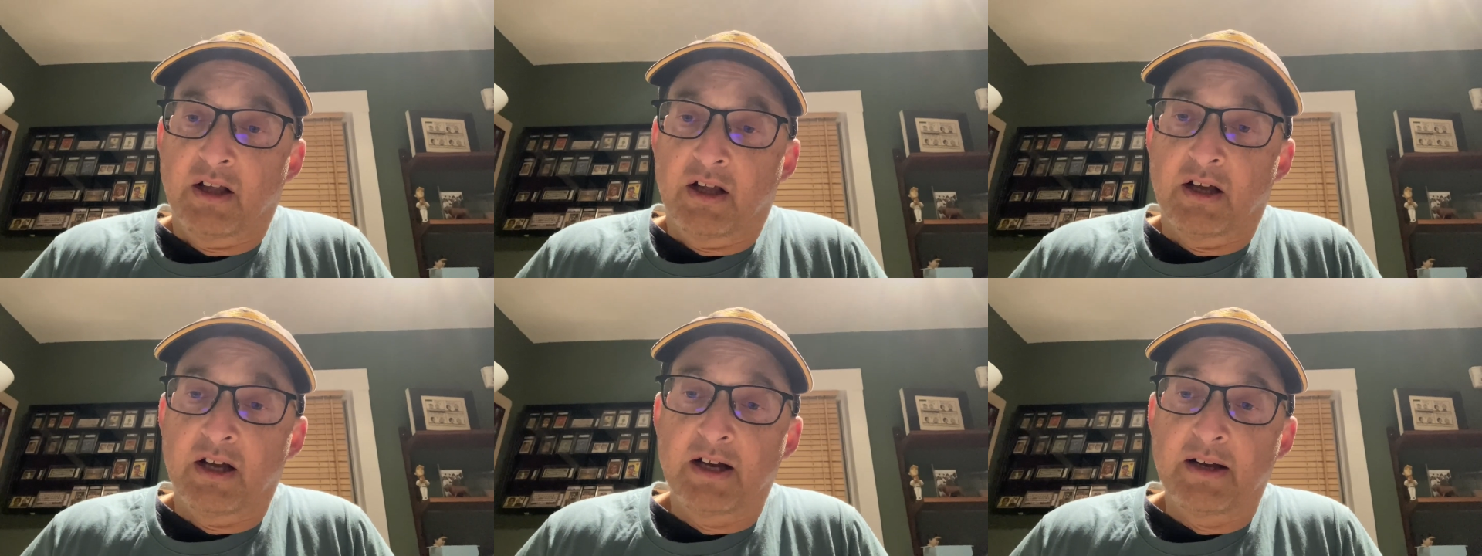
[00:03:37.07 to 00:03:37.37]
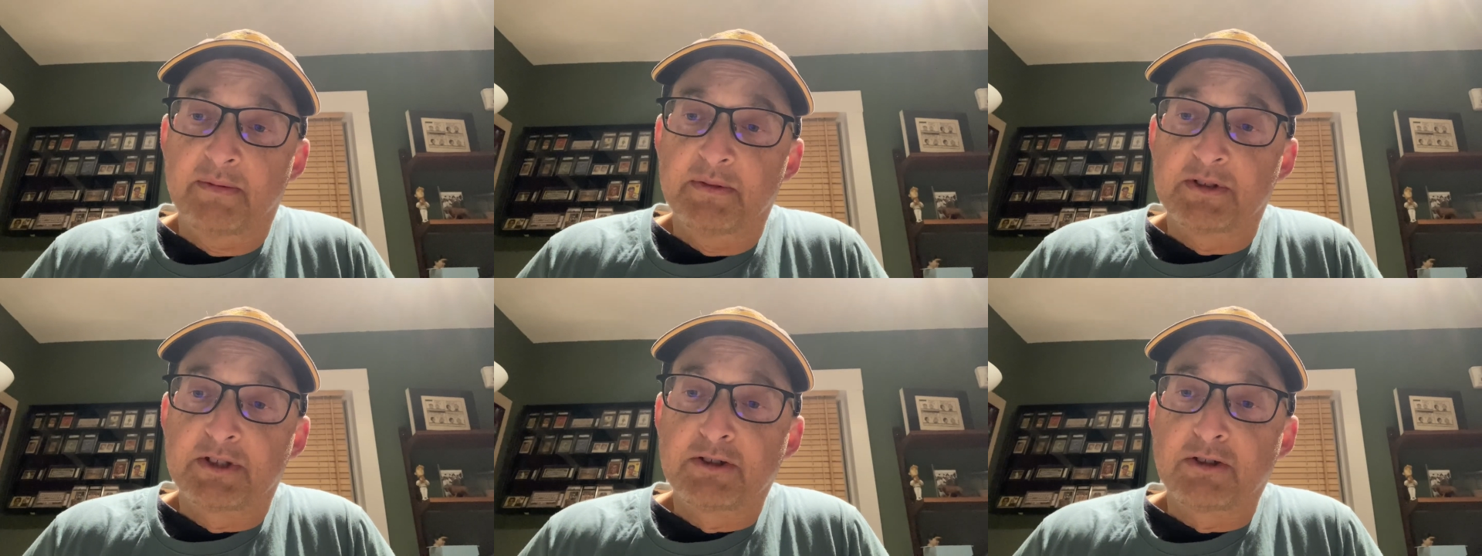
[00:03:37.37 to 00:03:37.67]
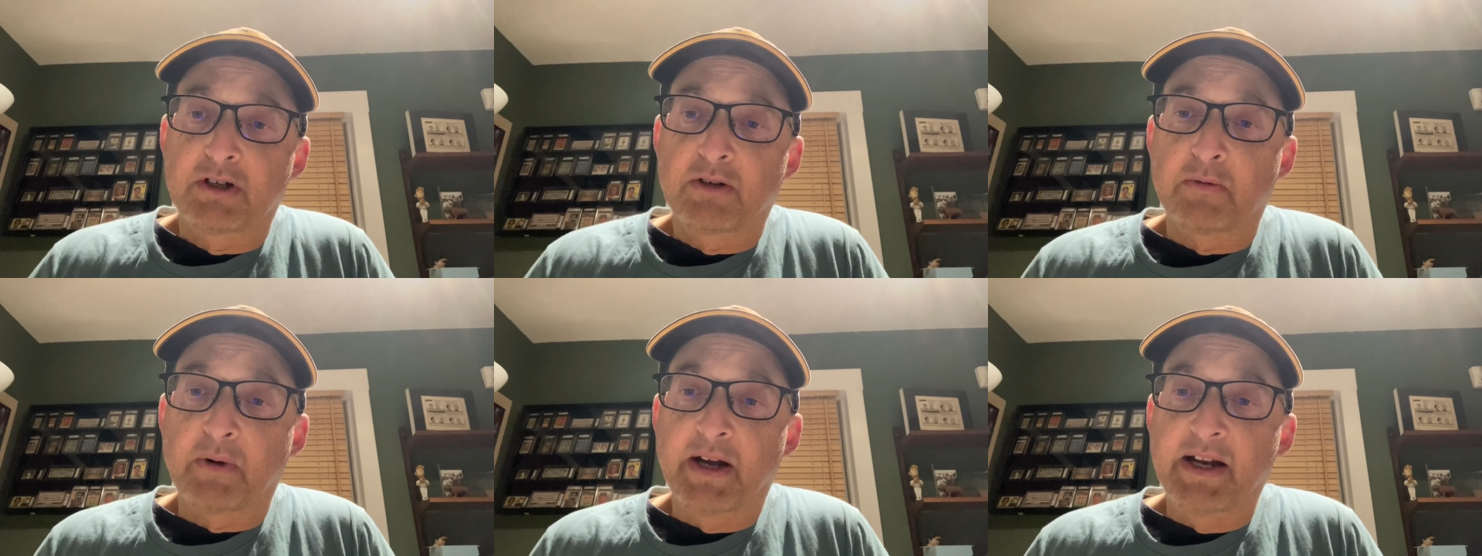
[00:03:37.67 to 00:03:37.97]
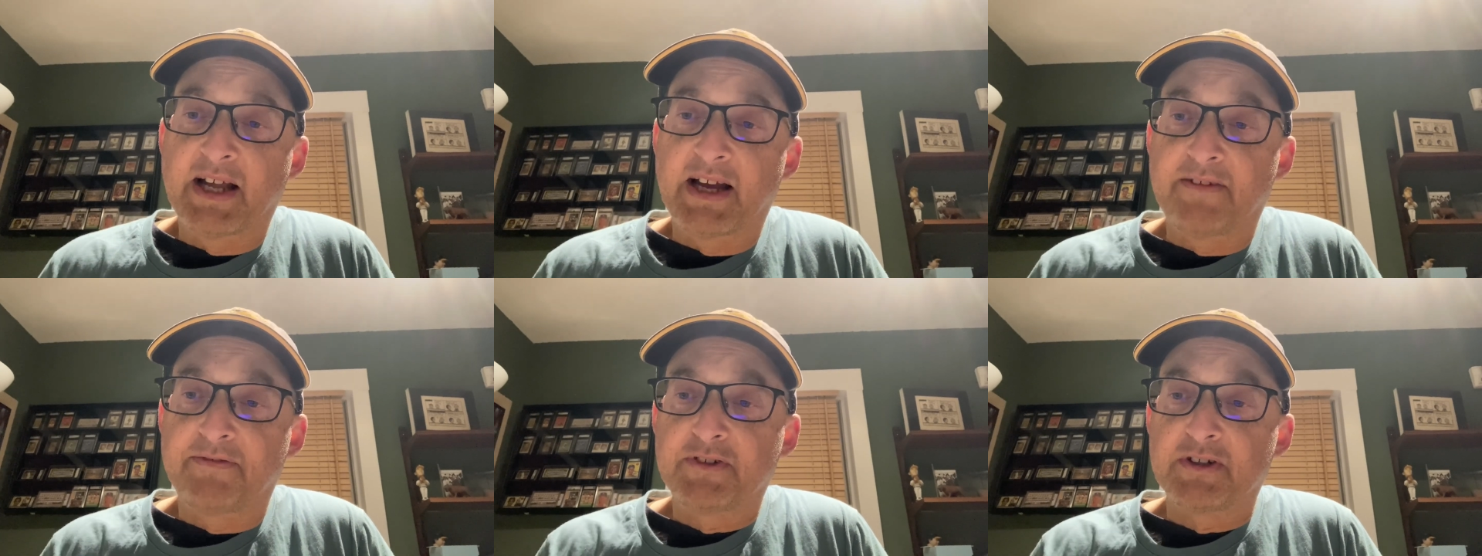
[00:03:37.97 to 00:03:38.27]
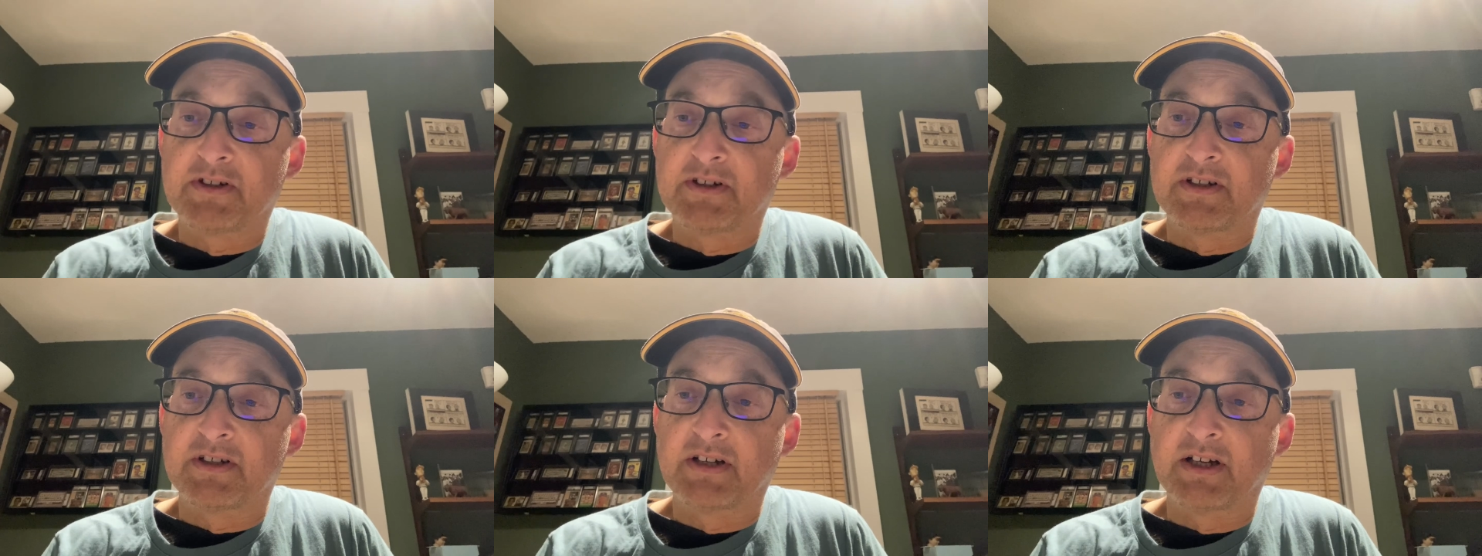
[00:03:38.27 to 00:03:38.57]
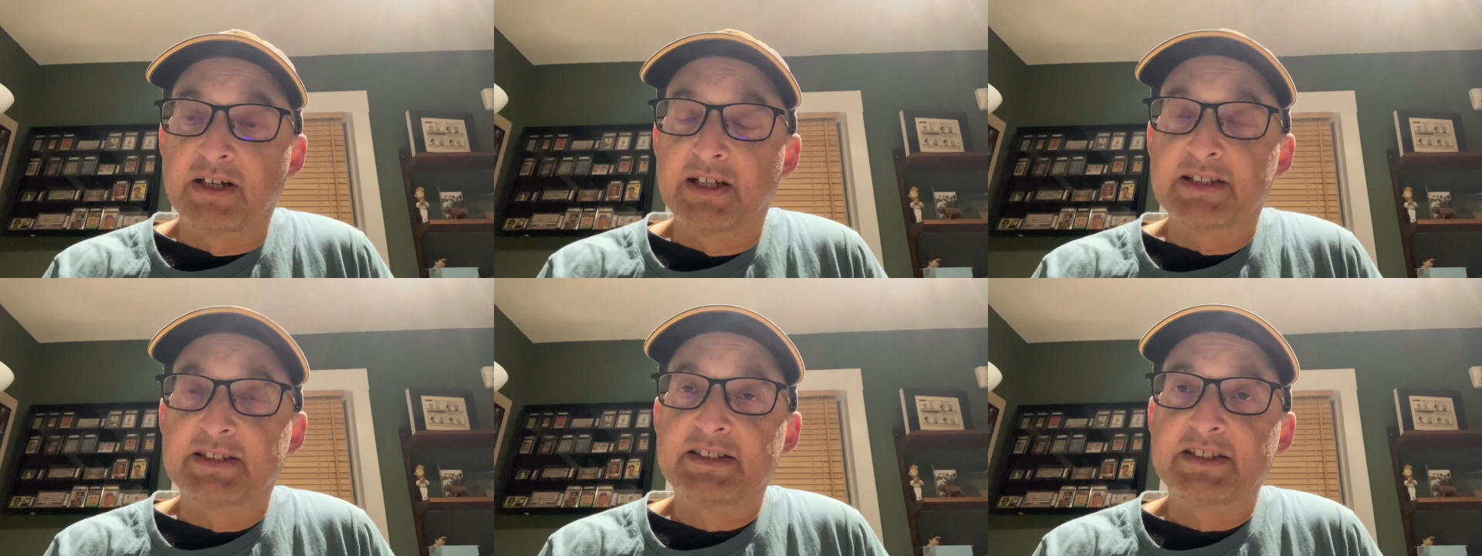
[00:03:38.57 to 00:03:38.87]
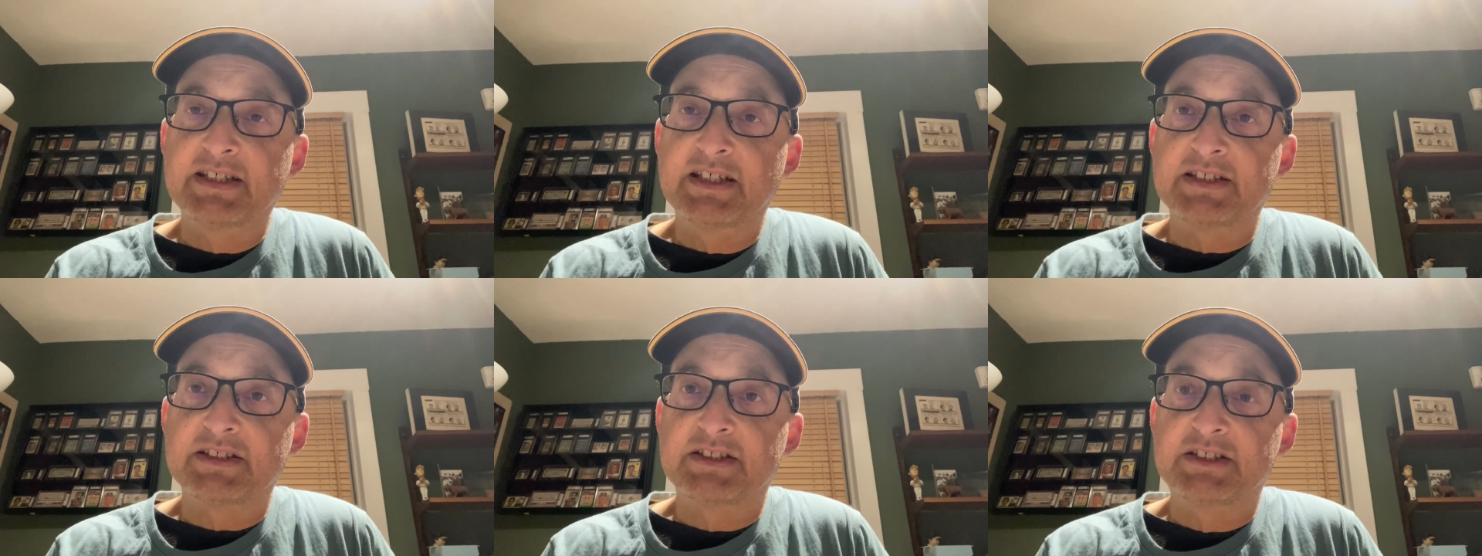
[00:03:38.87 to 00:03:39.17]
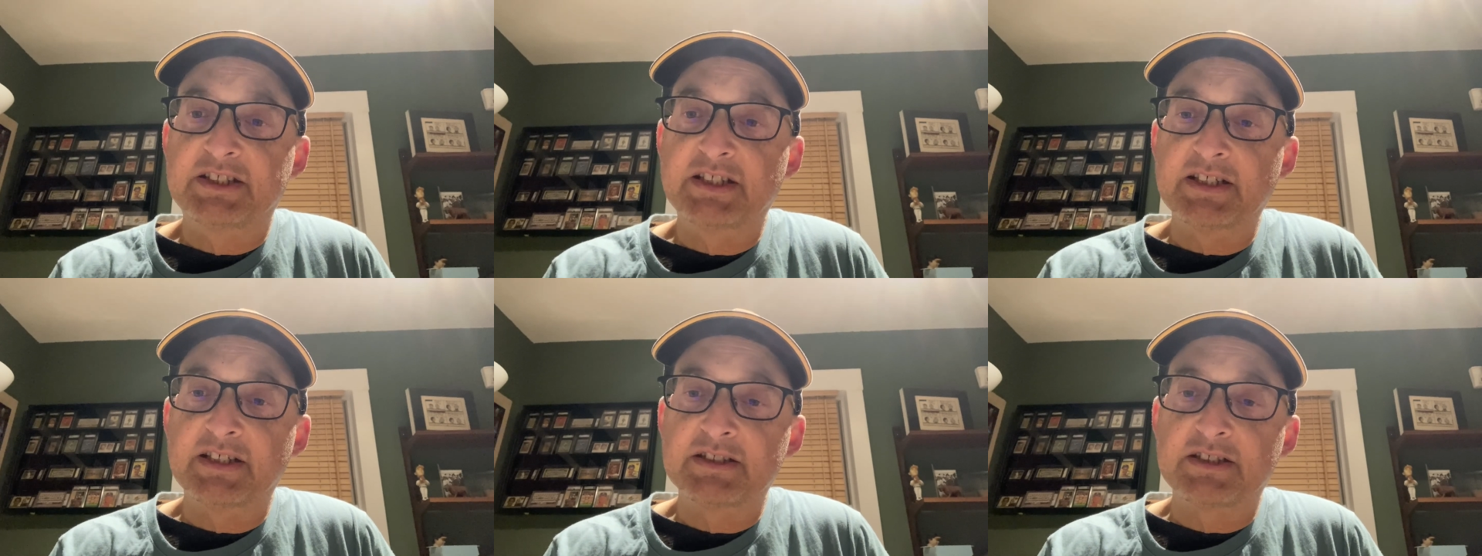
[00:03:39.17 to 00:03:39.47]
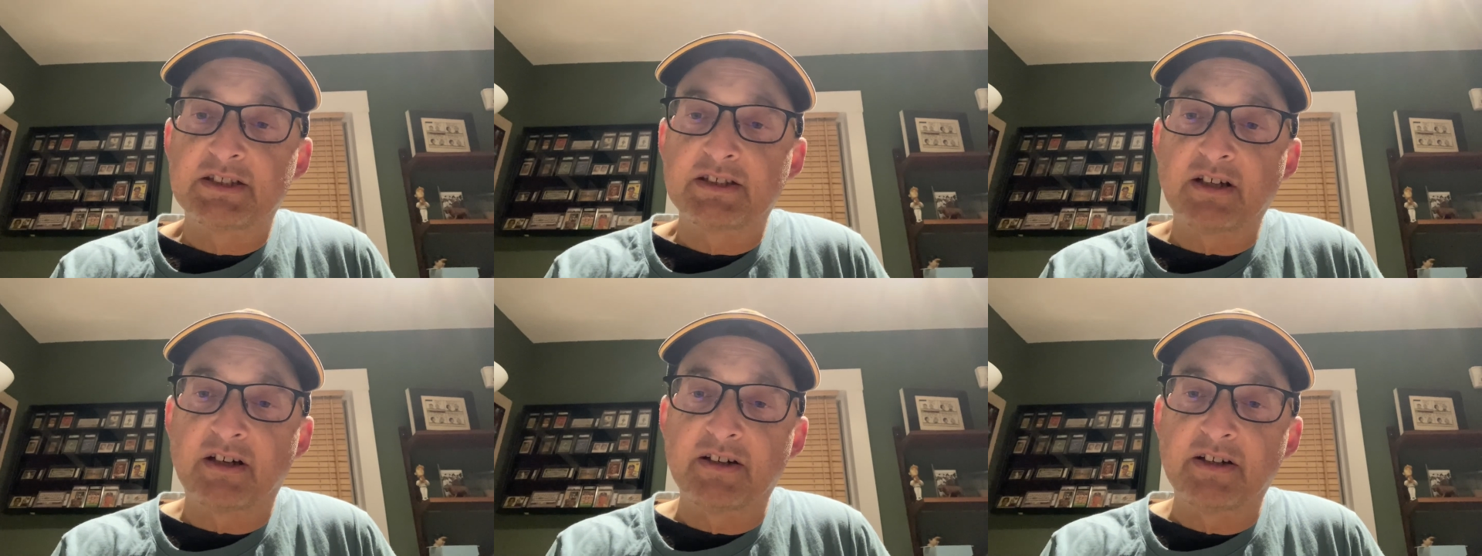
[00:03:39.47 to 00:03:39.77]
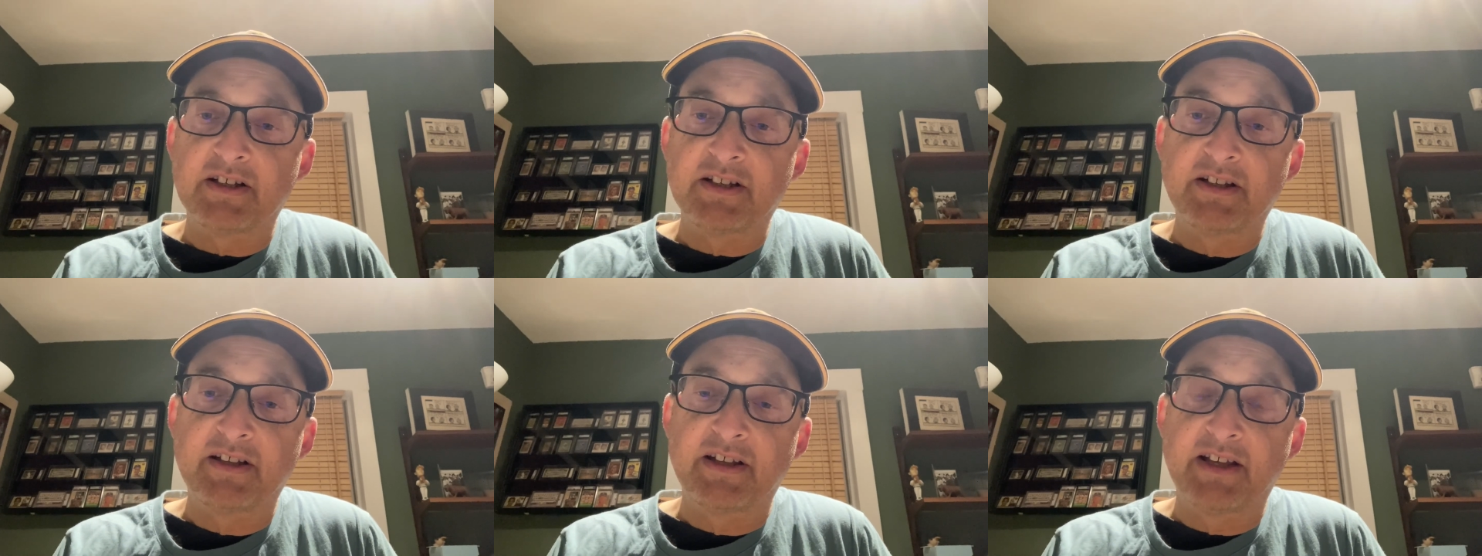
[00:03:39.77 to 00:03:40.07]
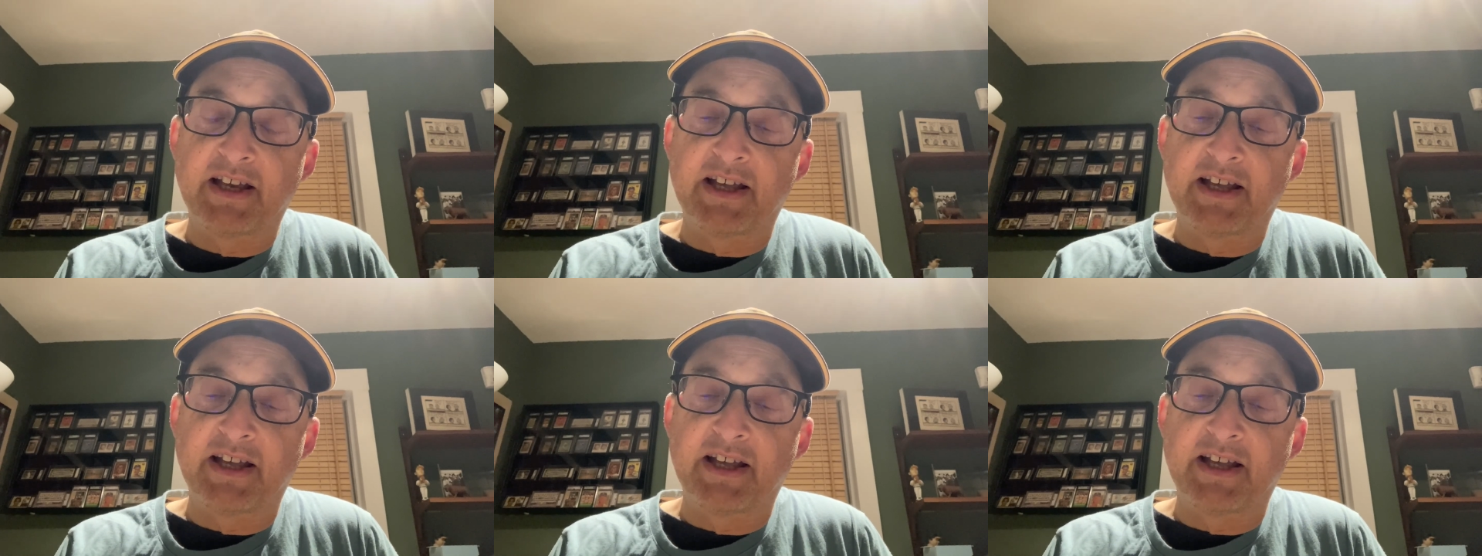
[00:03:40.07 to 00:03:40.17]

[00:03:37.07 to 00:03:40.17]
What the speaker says: it was sort of right after CSG had started,